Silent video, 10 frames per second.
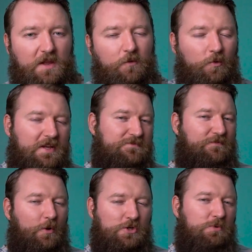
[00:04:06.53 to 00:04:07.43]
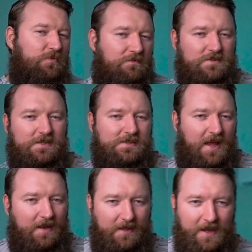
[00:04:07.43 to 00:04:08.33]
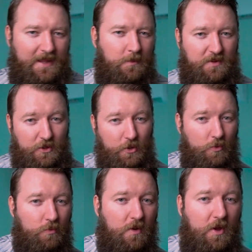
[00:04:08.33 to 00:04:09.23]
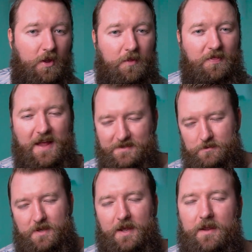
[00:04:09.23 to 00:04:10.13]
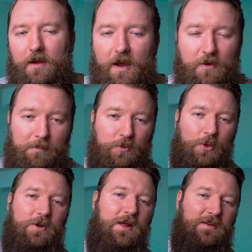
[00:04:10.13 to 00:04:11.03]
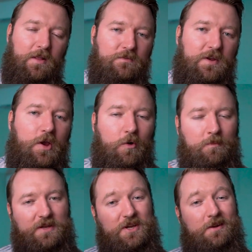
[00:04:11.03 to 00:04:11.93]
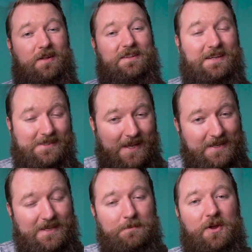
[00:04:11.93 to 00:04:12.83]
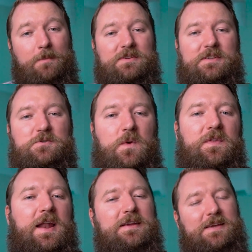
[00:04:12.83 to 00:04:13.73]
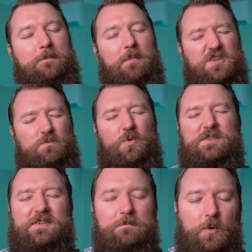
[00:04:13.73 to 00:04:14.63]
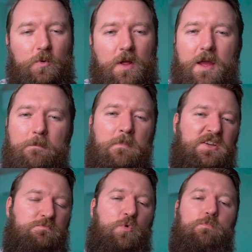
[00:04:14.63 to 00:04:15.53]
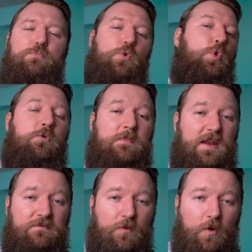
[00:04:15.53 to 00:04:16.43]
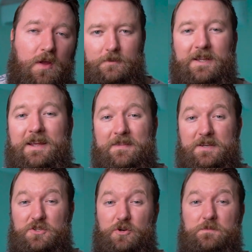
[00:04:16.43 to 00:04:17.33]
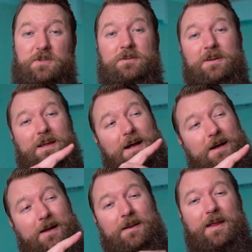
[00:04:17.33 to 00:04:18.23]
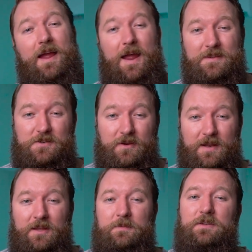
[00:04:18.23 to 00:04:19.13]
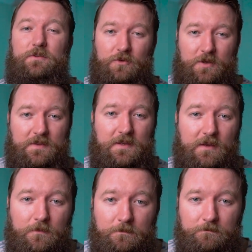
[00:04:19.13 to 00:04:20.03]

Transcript: If all these Photoshop references aren't landing with you, that's okay. I uploaded another video on my channel at the exact same time as this one that has a much more simple, much more broad metaphor. Link in the description, card, end screen element, you get the deal.